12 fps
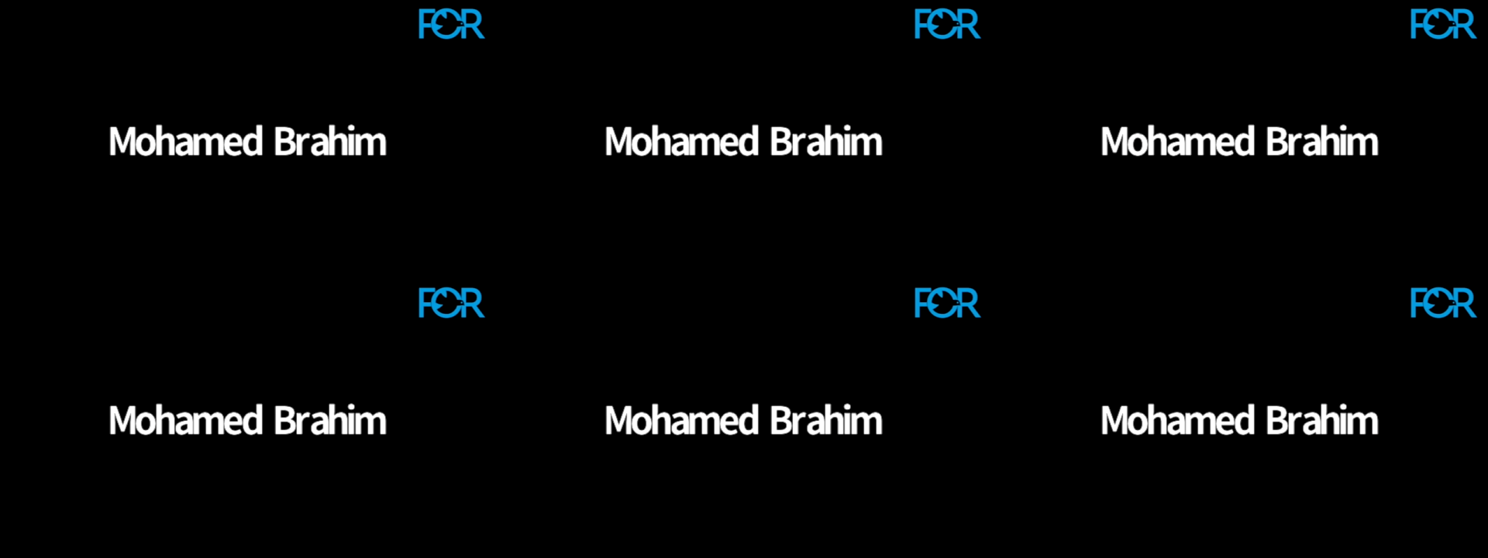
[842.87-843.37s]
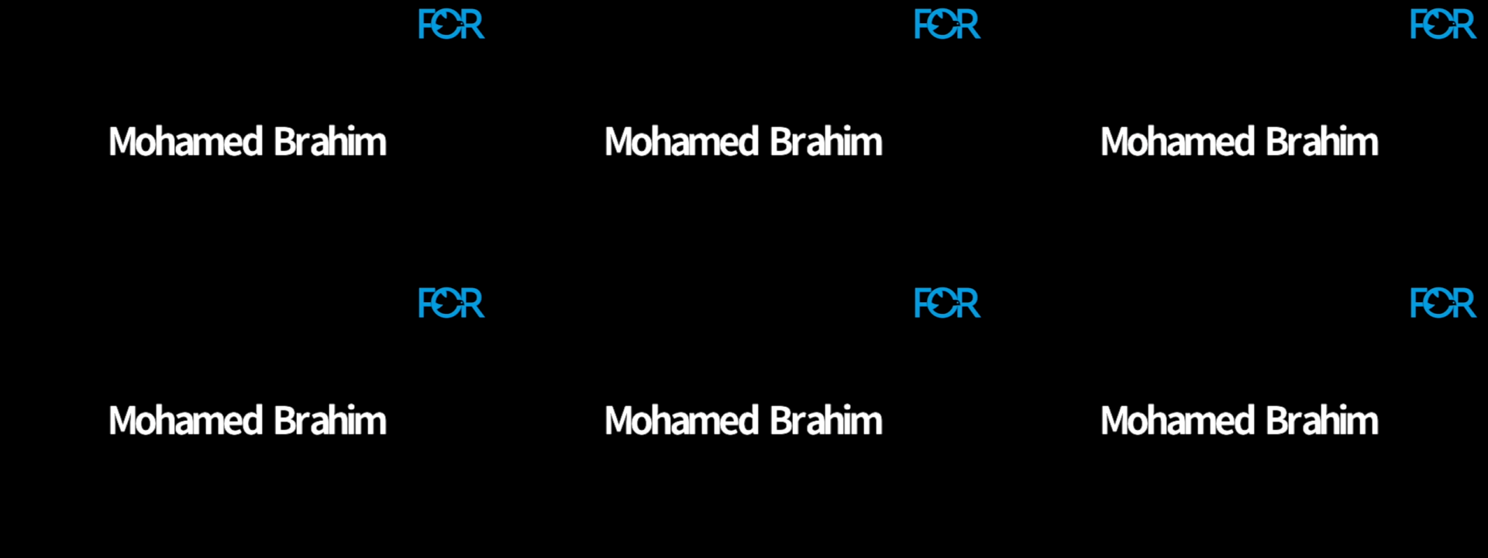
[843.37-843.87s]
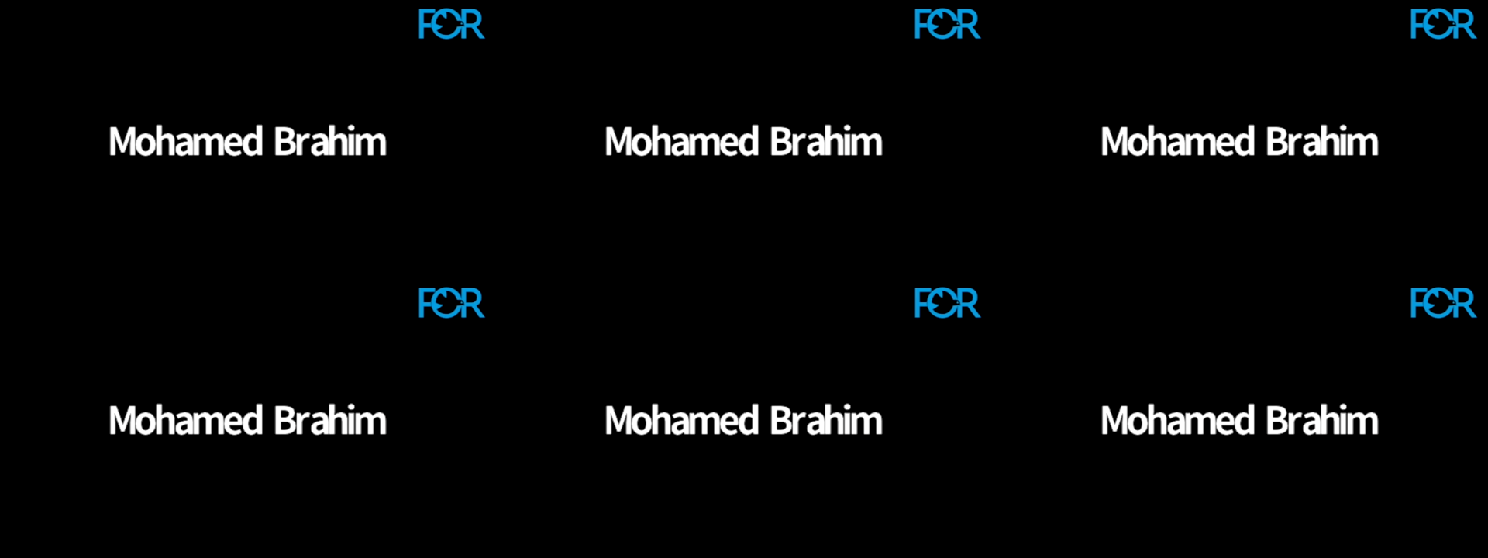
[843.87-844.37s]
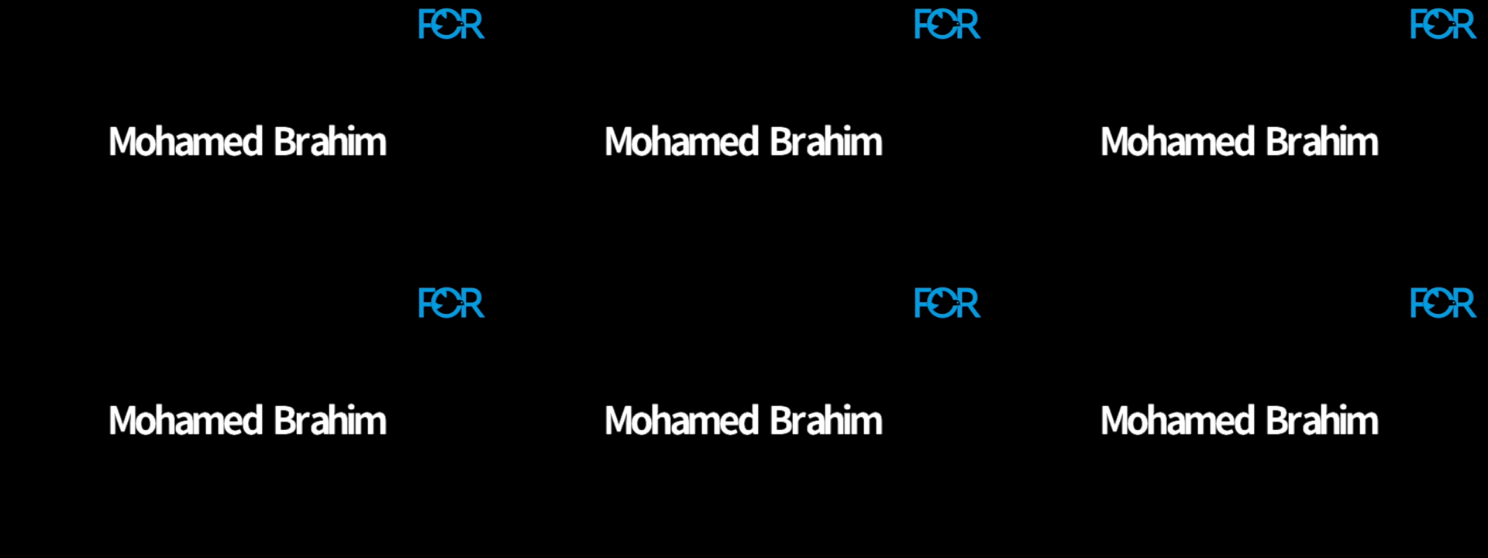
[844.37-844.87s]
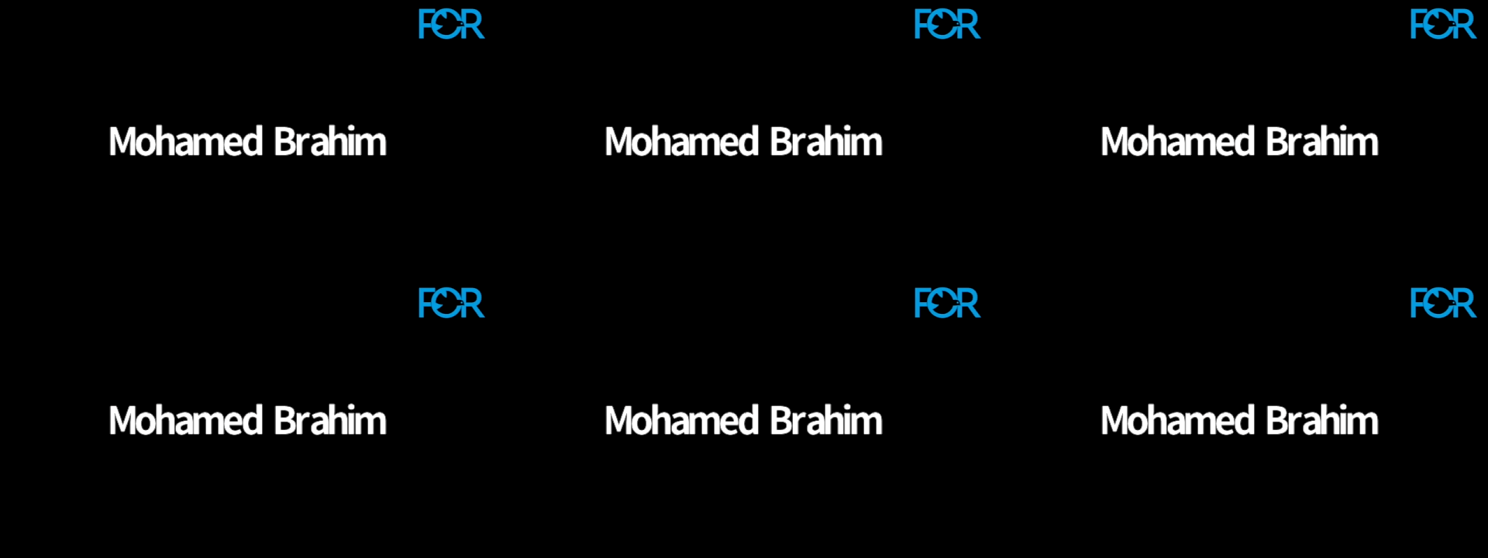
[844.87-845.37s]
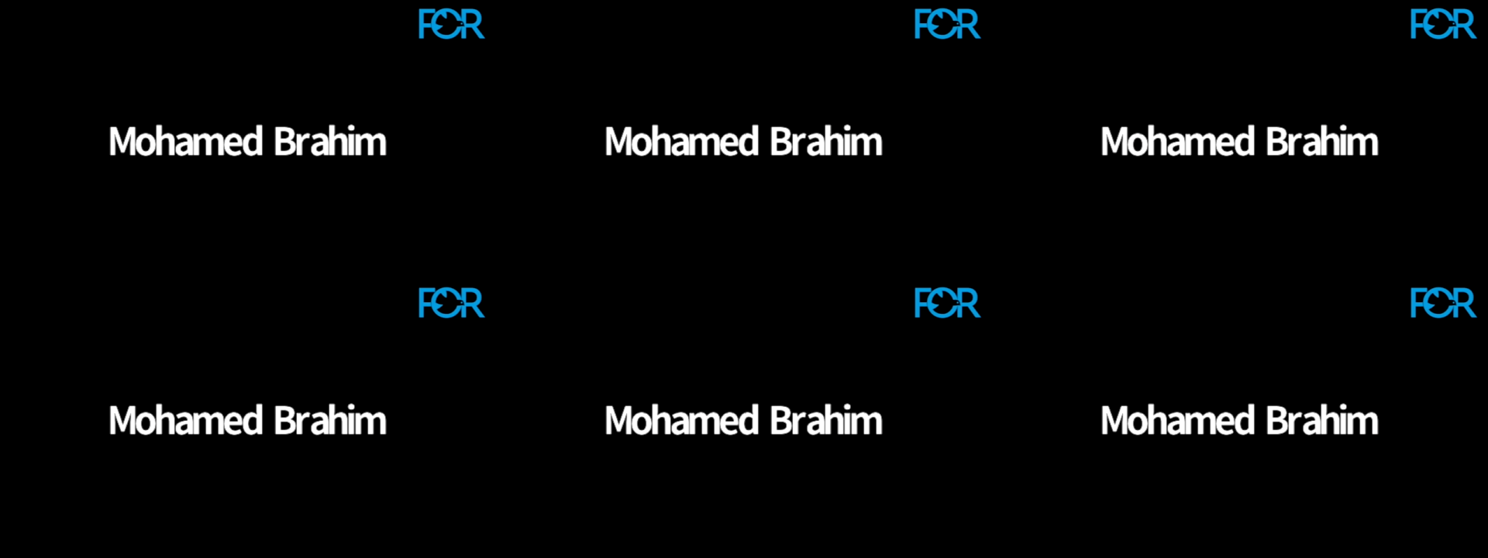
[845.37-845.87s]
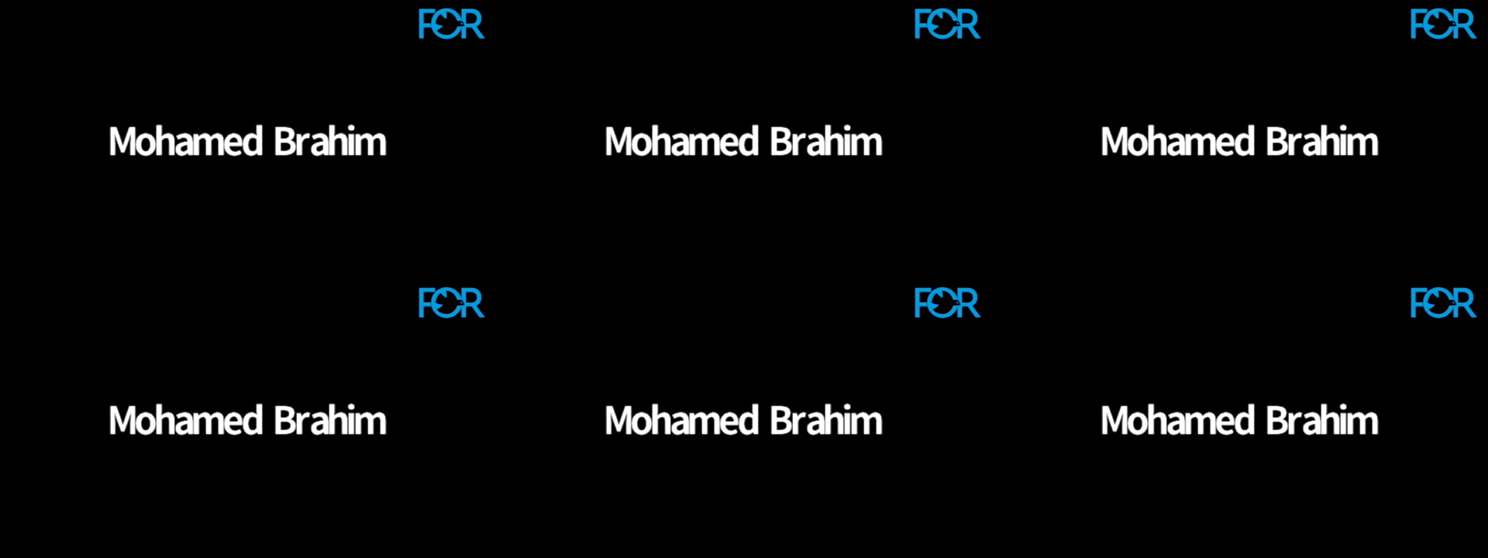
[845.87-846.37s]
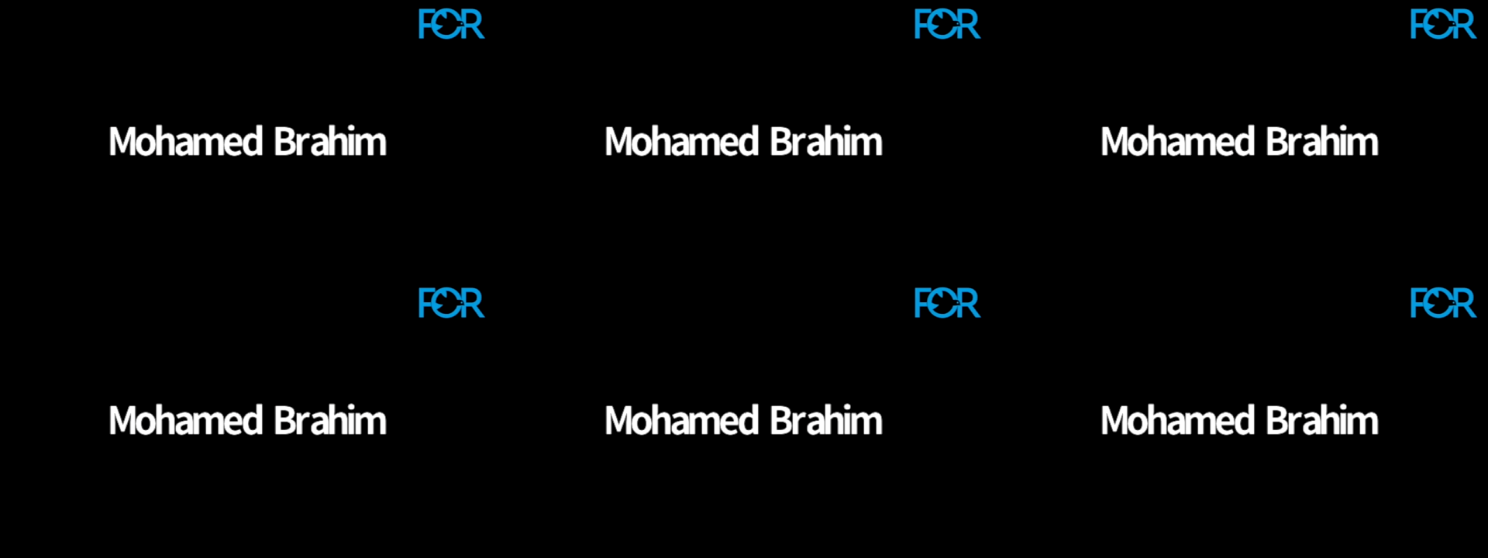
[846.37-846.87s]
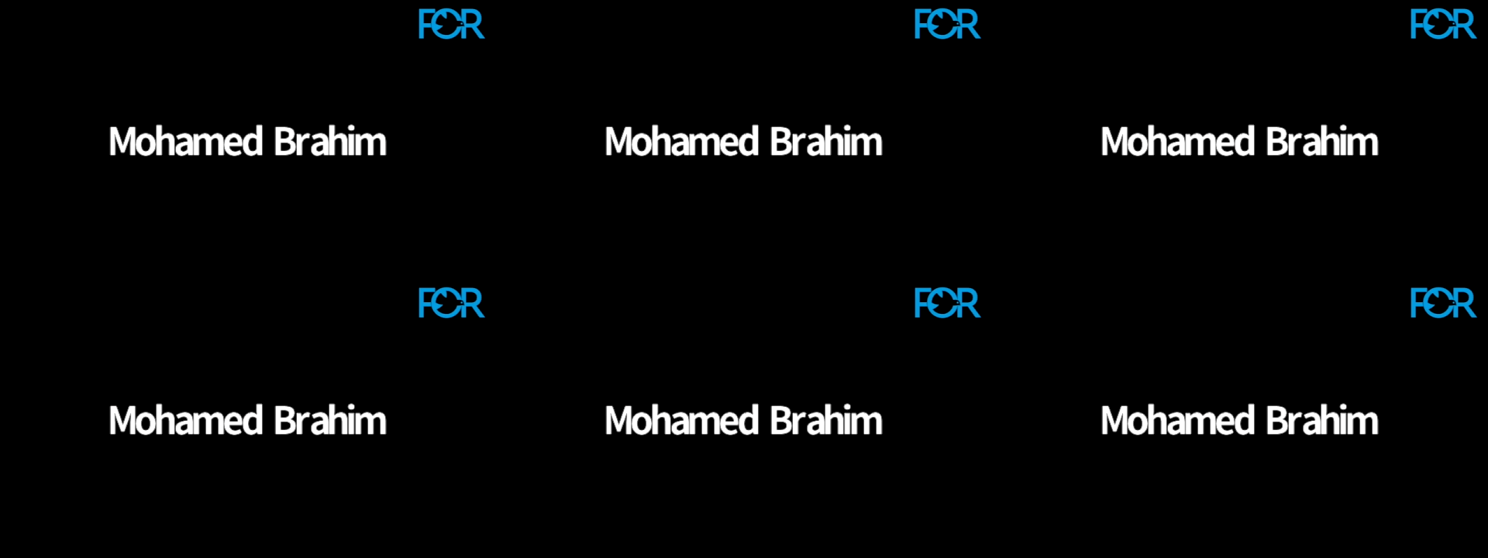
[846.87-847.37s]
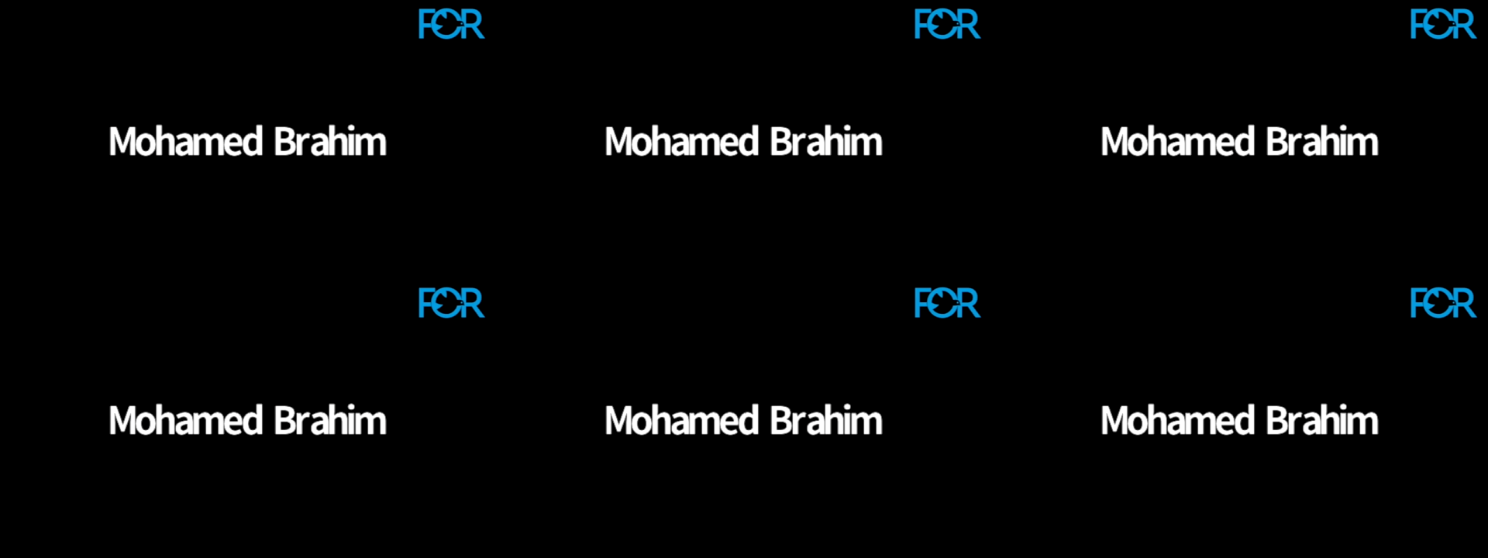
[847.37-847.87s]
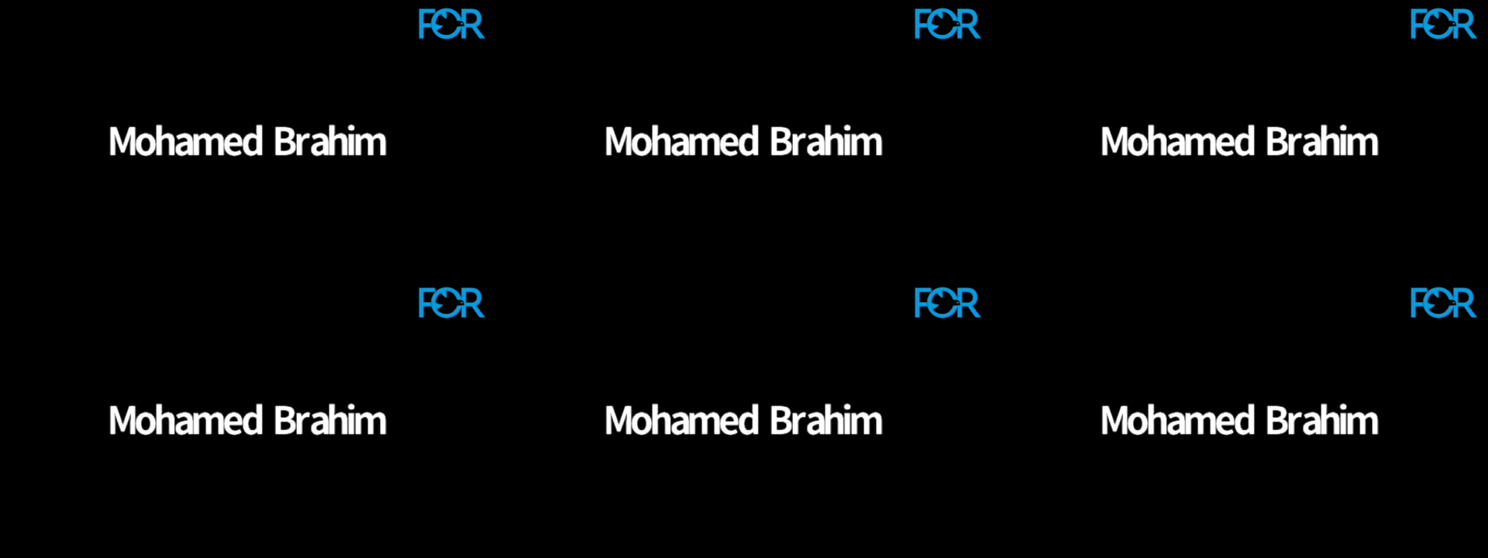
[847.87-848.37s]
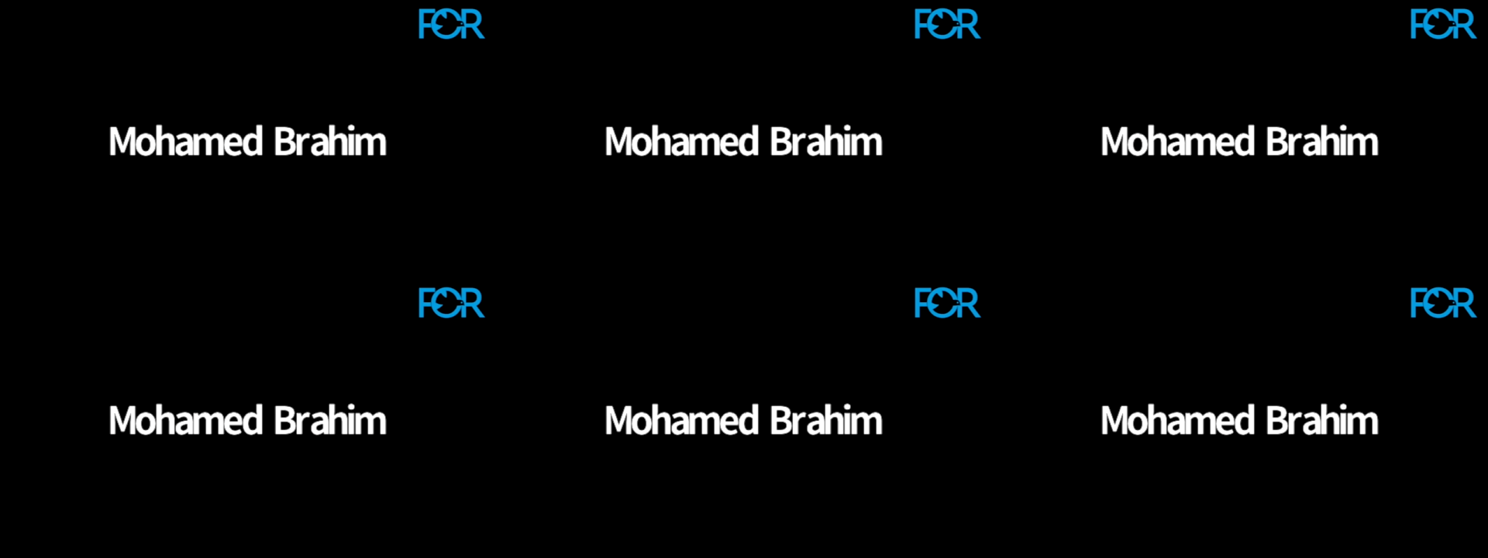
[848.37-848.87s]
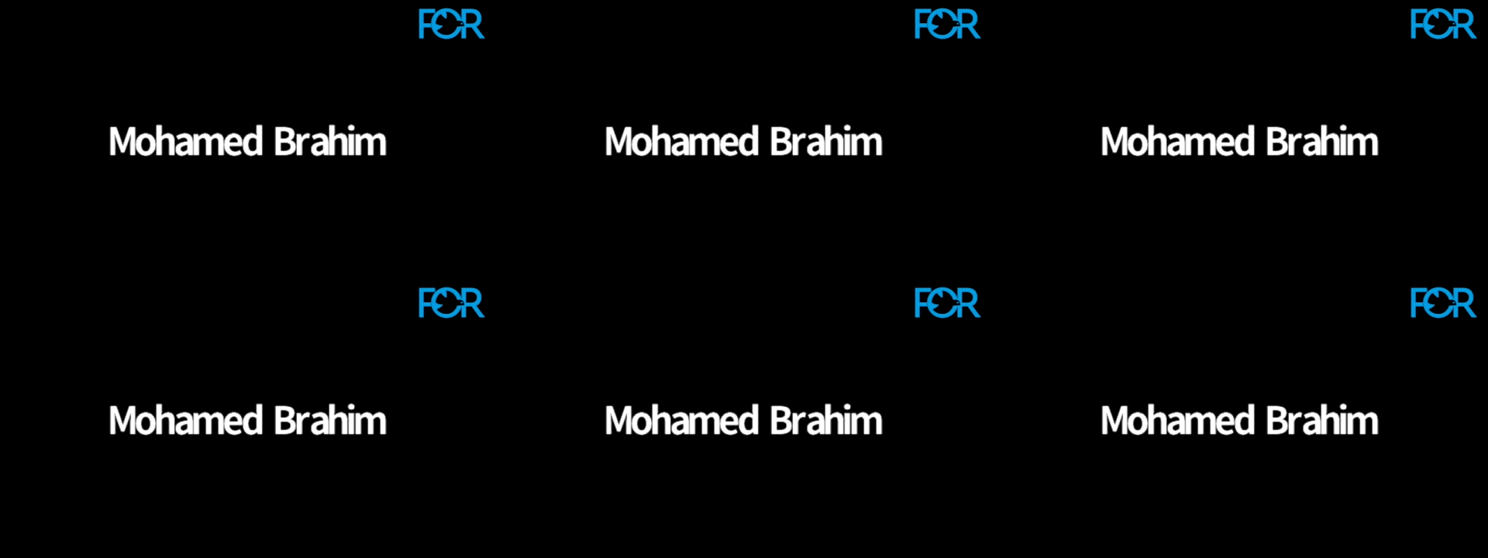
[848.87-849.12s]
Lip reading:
(no speaker visible)